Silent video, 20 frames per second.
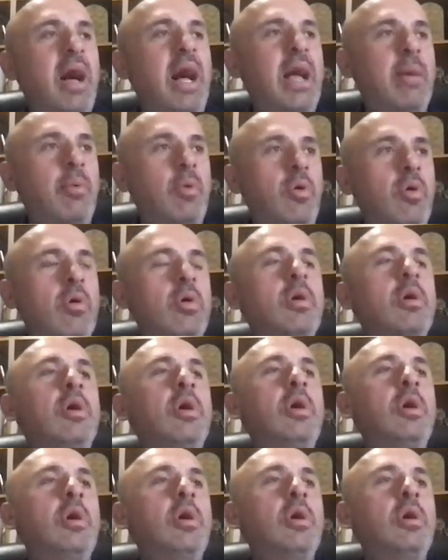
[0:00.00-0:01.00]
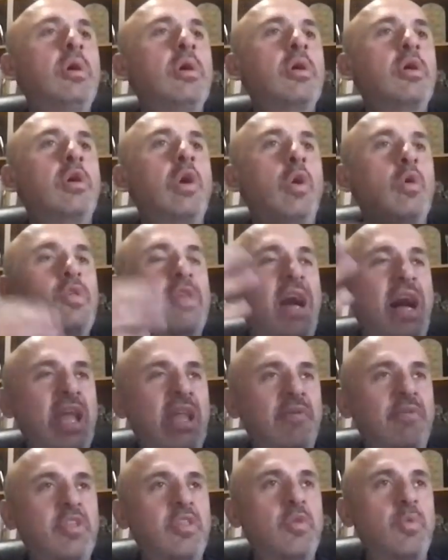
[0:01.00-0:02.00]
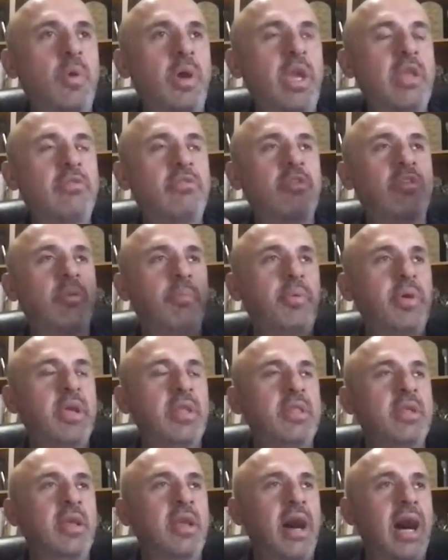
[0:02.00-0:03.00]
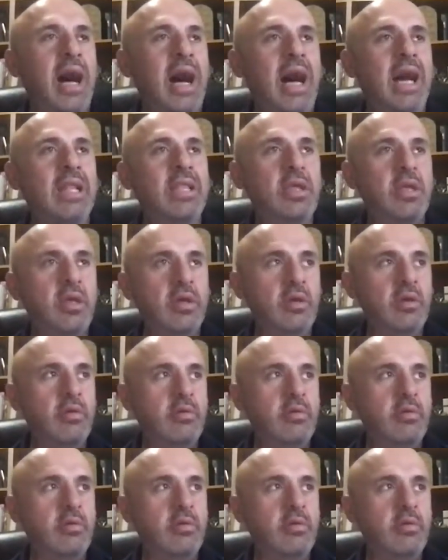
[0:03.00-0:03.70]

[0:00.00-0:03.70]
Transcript: Bible, goes out of its way to depict God,